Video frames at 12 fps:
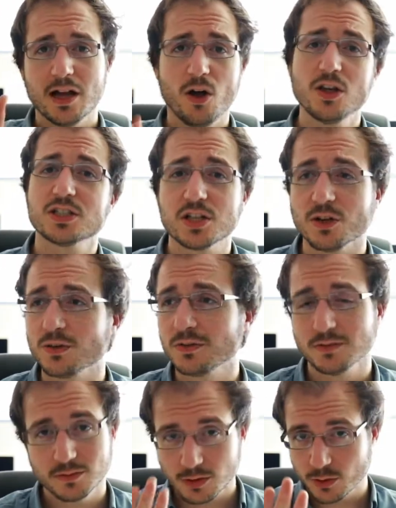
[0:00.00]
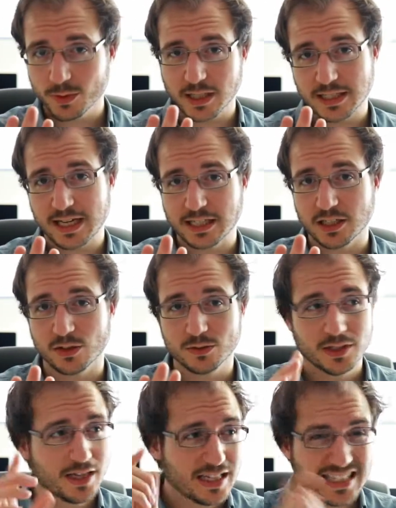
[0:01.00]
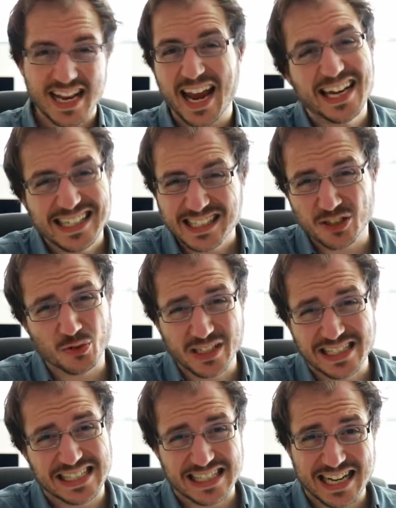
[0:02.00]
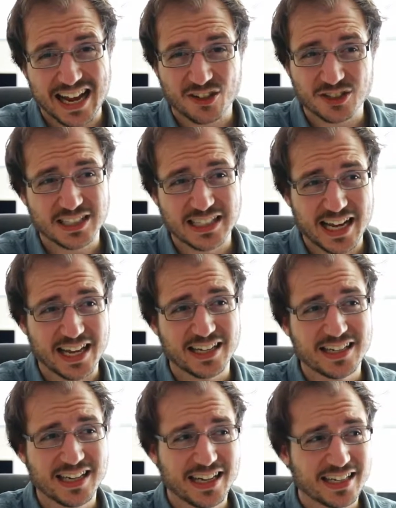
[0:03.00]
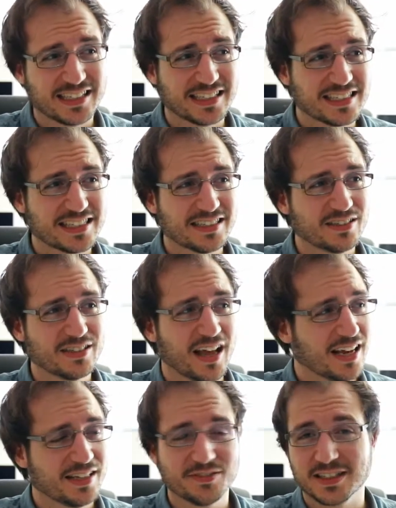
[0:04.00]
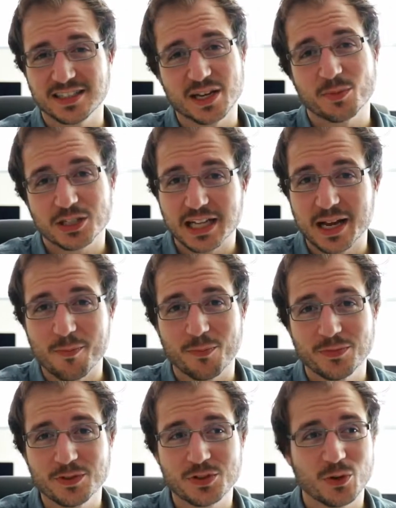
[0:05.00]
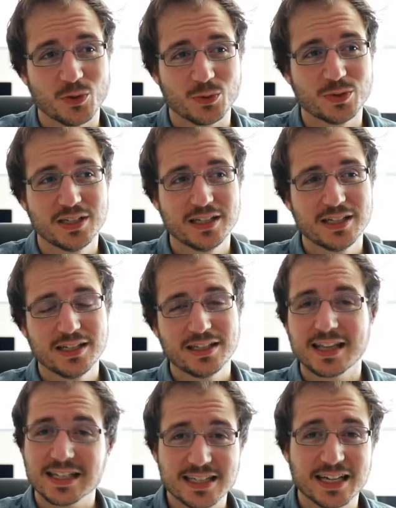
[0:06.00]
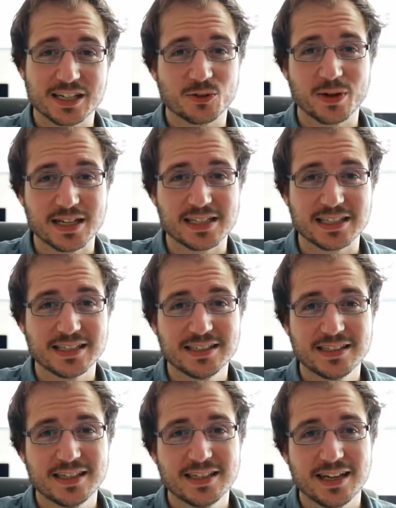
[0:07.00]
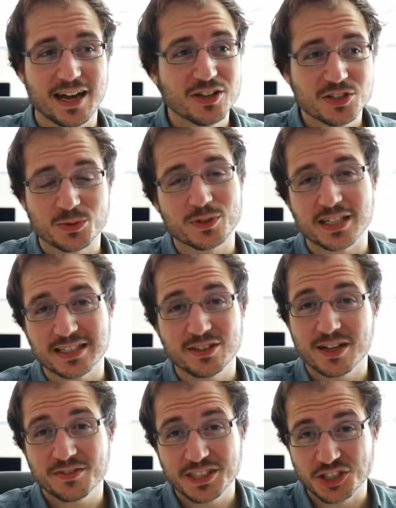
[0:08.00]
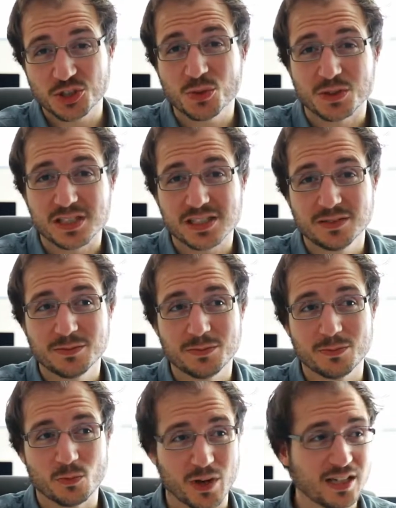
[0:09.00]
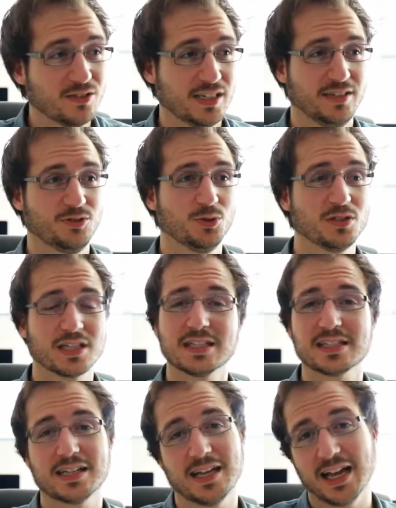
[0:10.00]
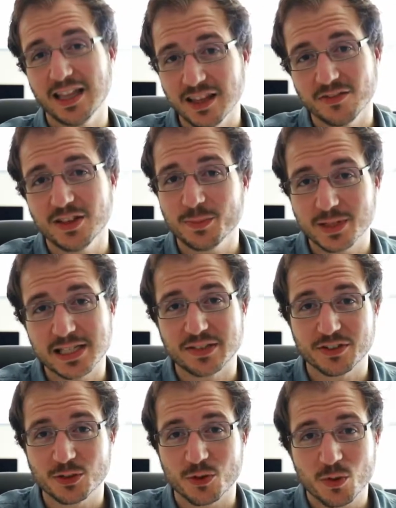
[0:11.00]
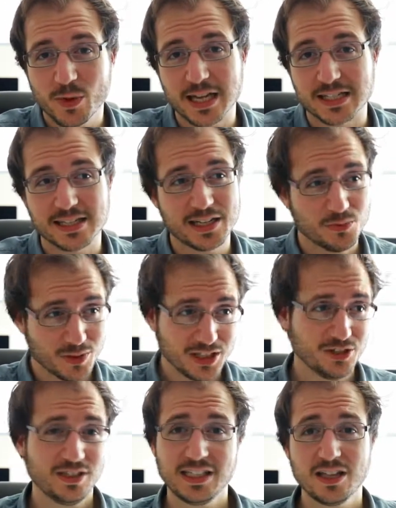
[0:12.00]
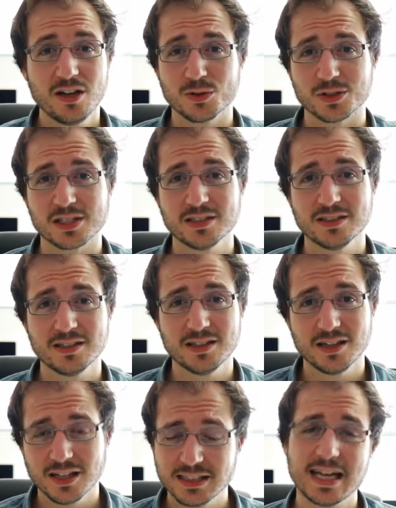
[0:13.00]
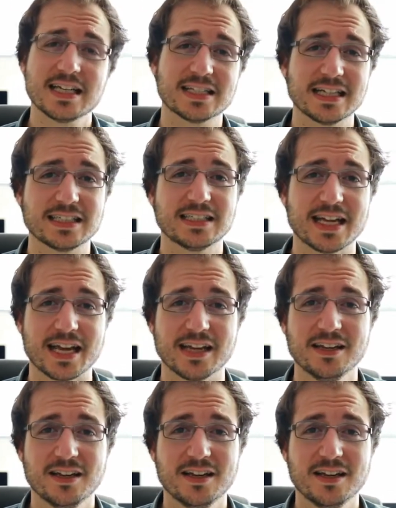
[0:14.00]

Also, quick side note, it's 80 degrees in Seattle today, and it's not even summertime. So that's kind of crazy. I also realized I don't have any shorts. Why don't I have shorts? Because I live in the Pacific Northwest. And when do you need those? On days like today,